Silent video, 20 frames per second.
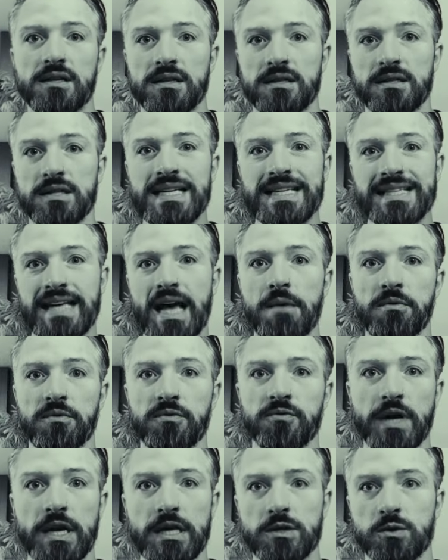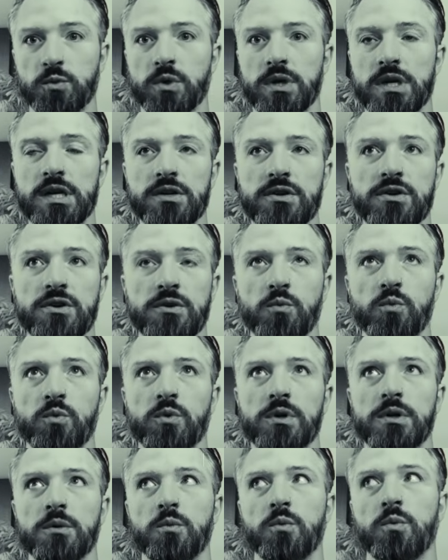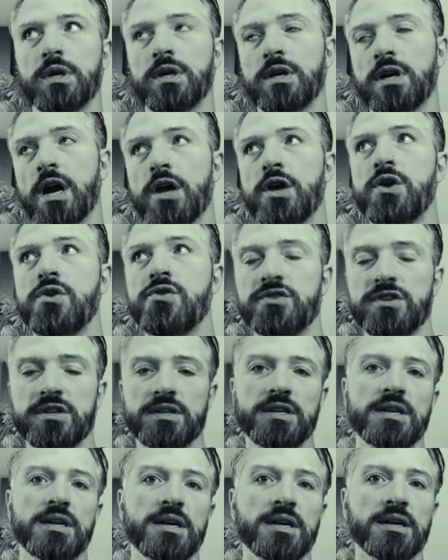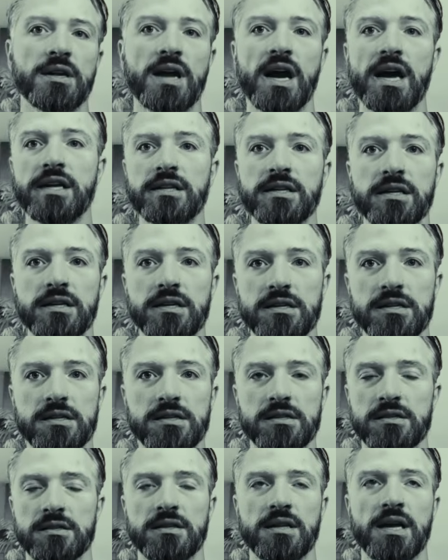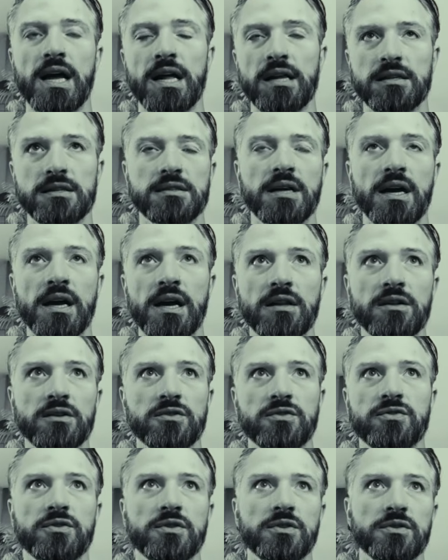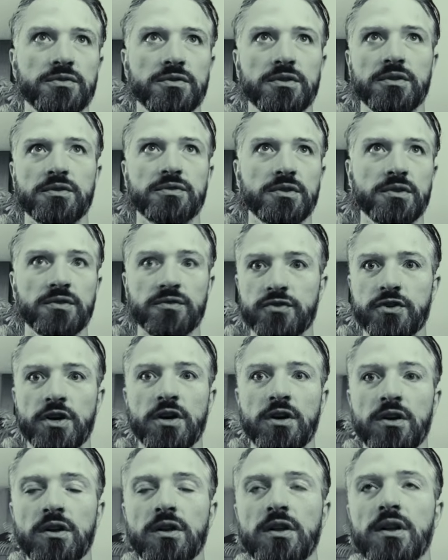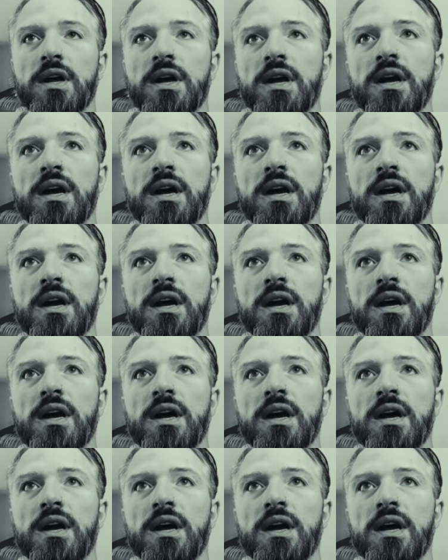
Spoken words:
These type of breaks were not used in the 90s style of jungle.